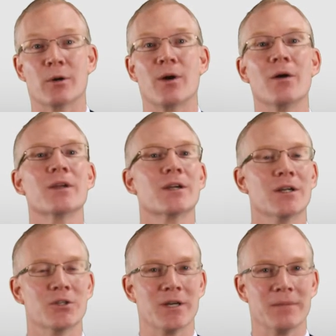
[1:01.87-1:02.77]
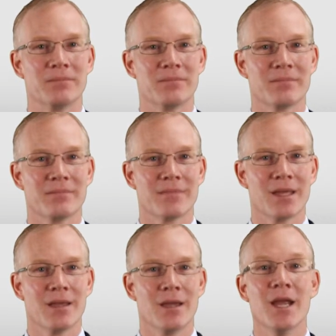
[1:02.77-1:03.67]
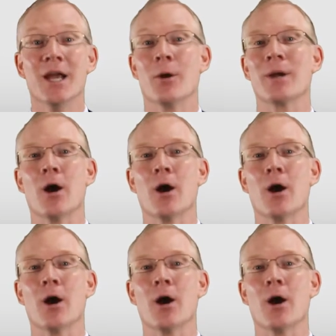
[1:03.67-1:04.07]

around the country. Here